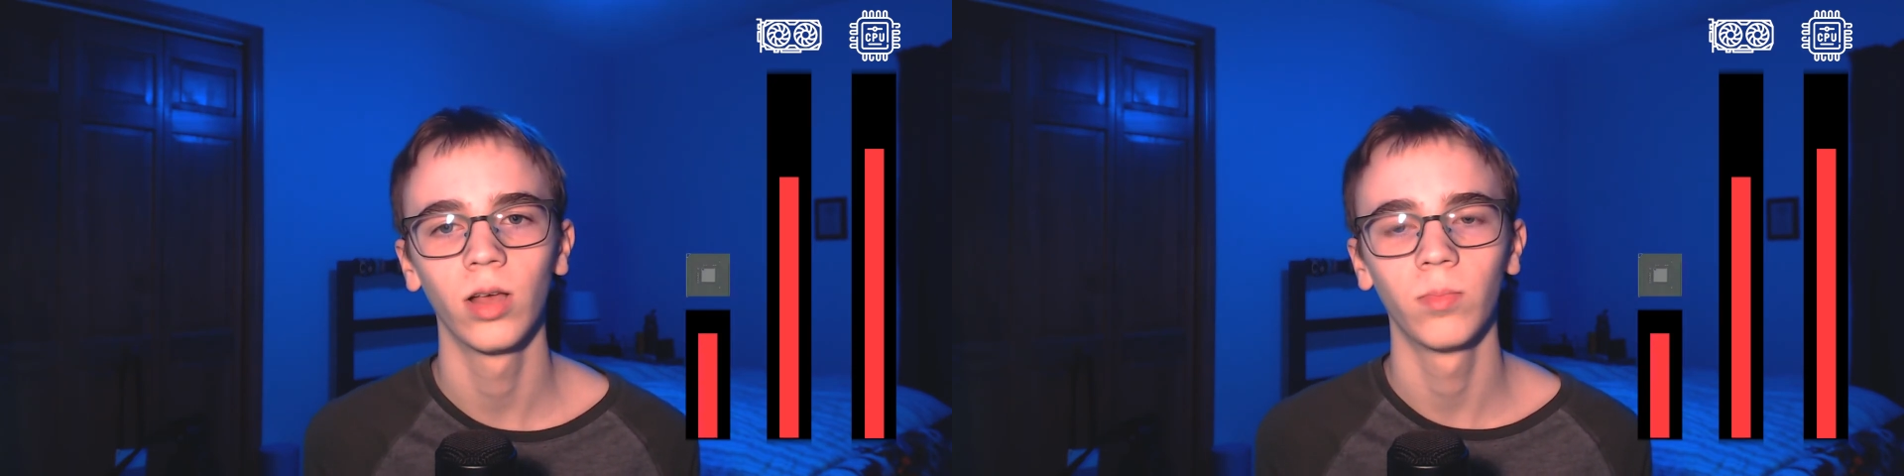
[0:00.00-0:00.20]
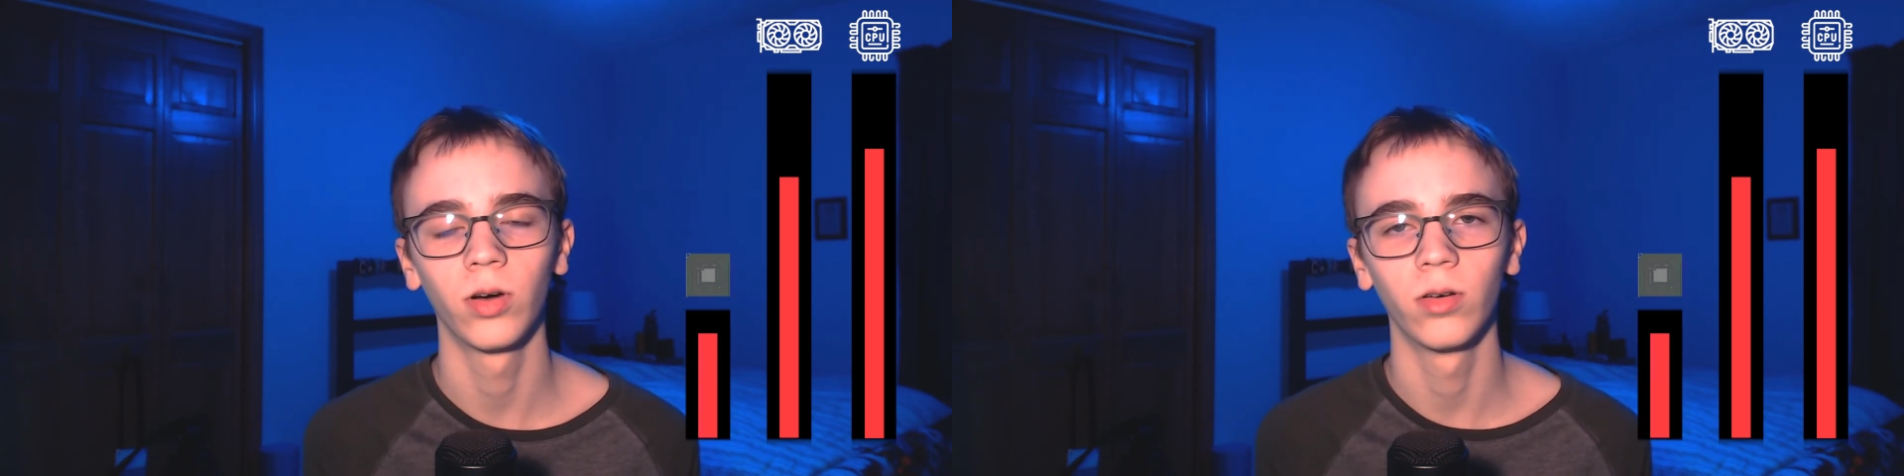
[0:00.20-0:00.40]

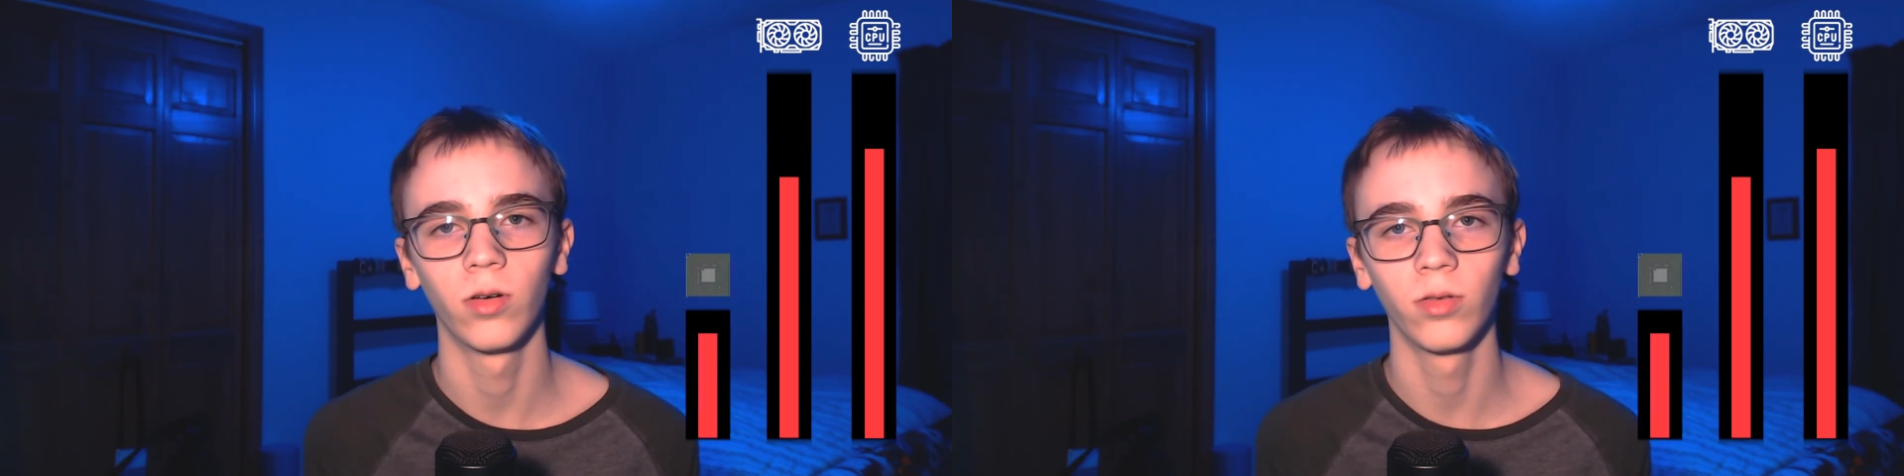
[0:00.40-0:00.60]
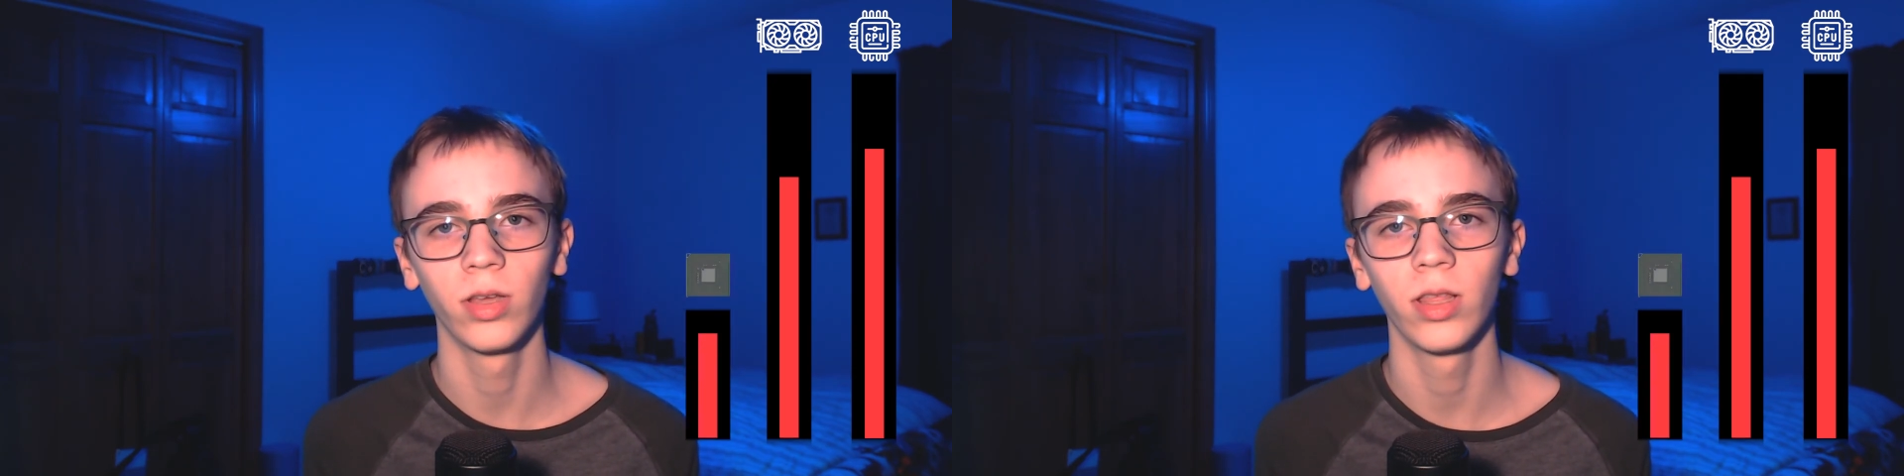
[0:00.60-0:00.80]
but
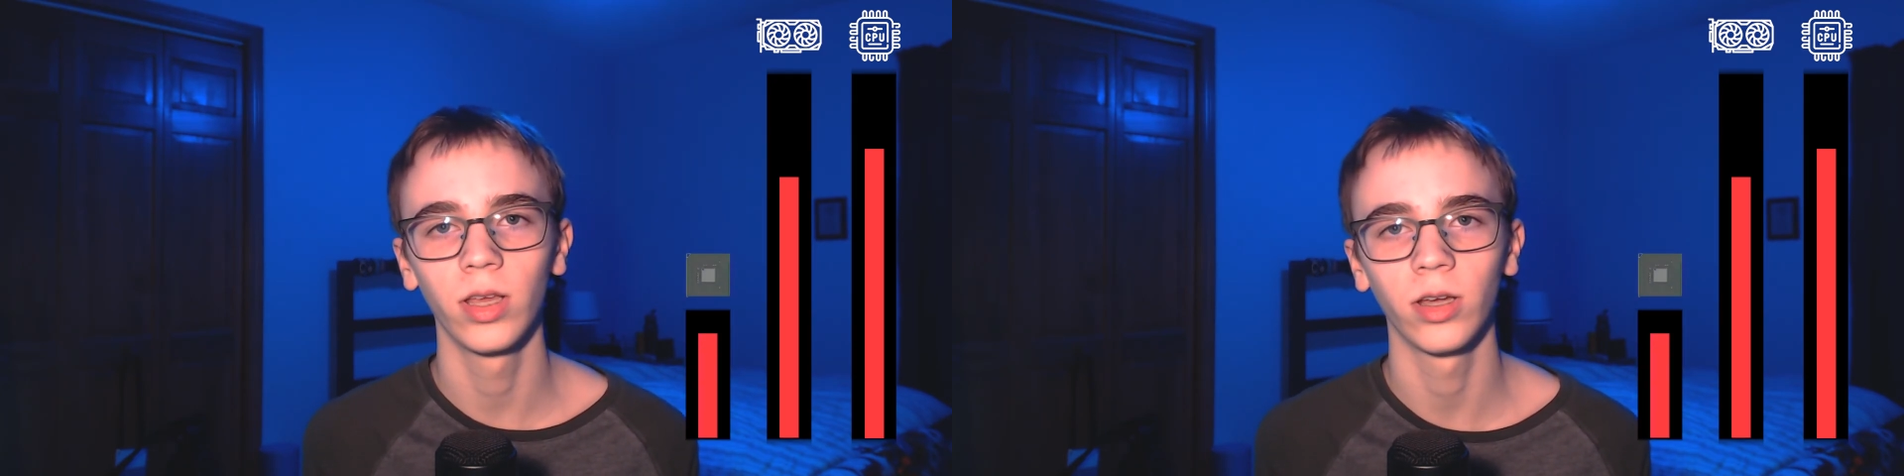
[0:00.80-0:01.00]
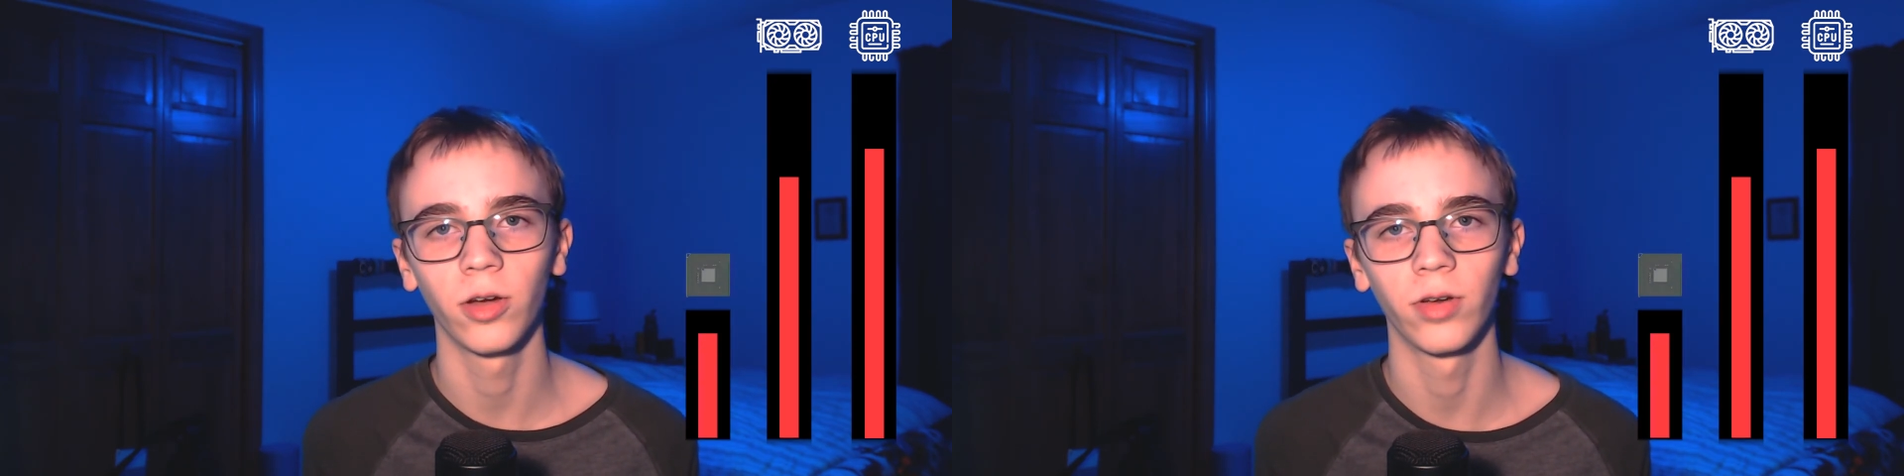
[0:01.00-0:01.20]
only the
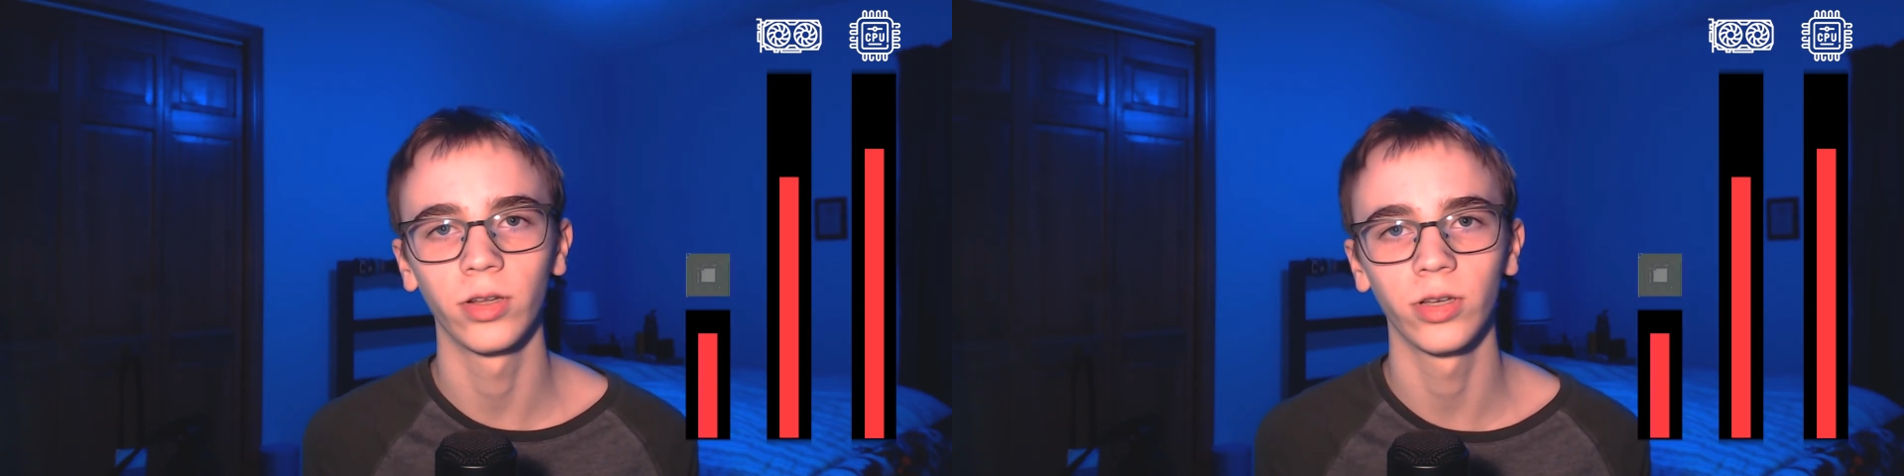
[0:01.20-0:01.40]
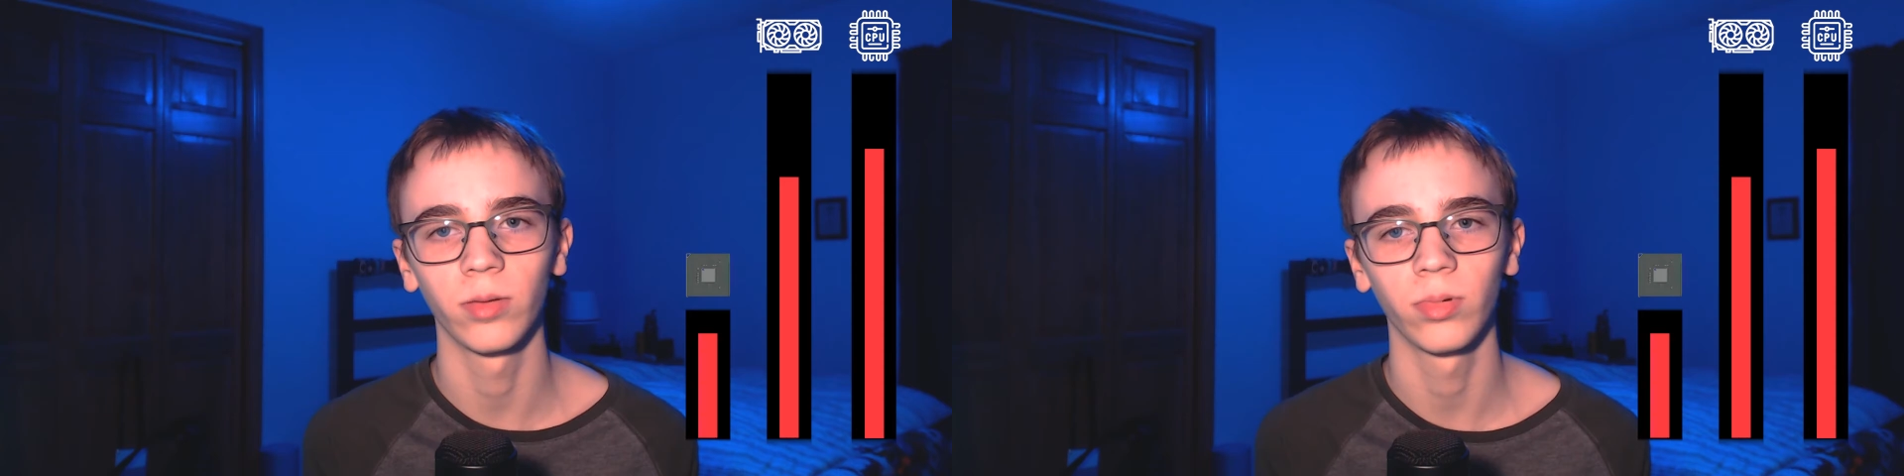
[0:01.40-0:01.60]
encoding
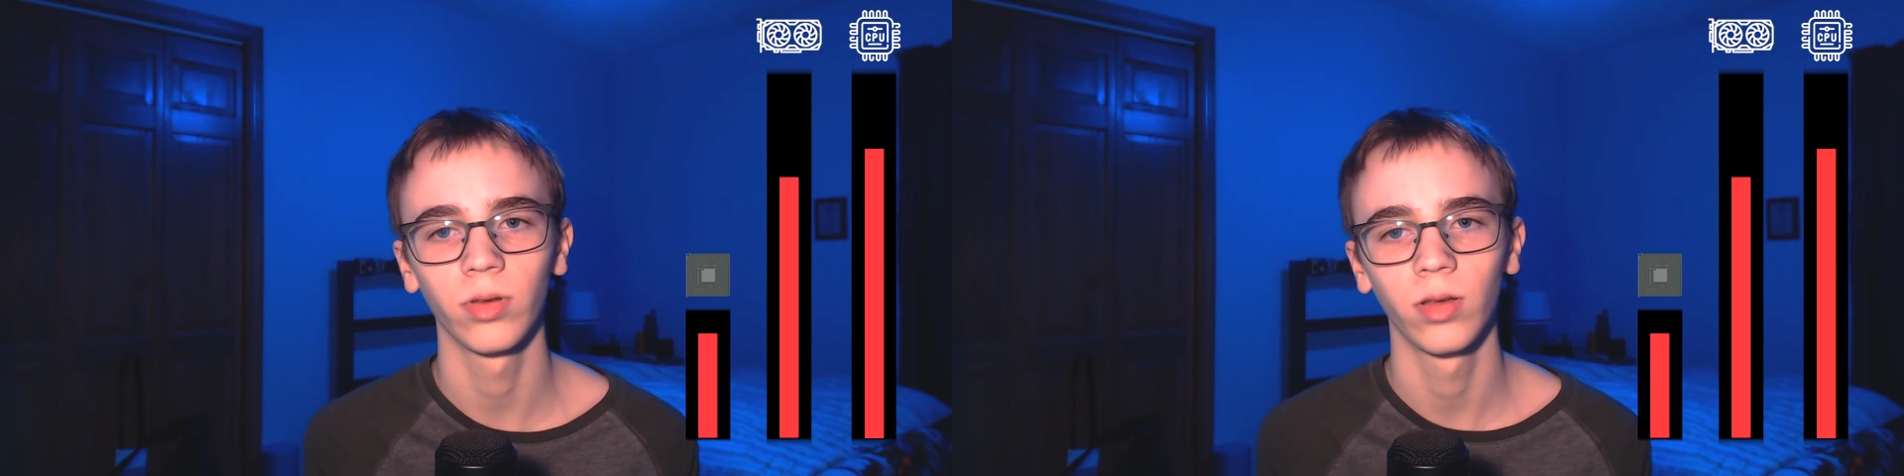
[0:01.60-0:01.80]
chip.